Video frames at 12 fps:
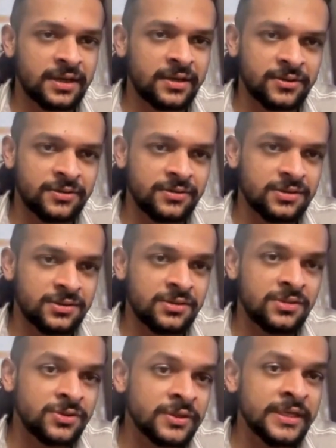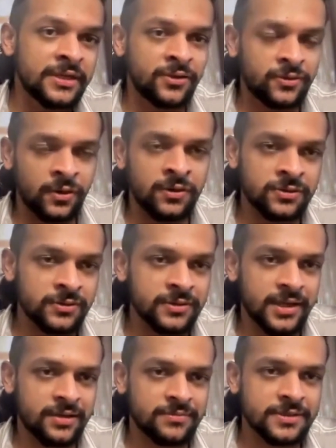that you need to talk to
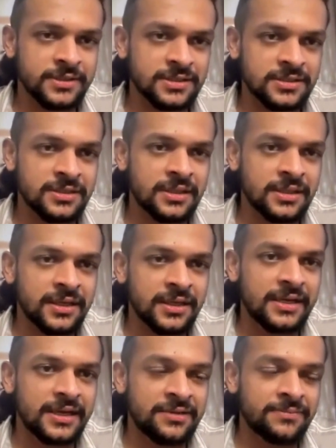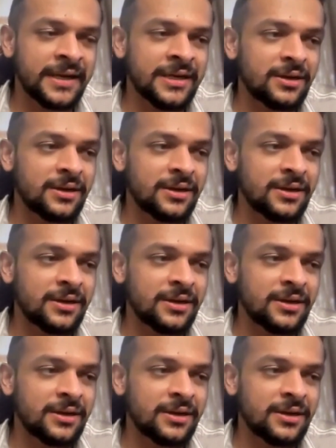a therapist. It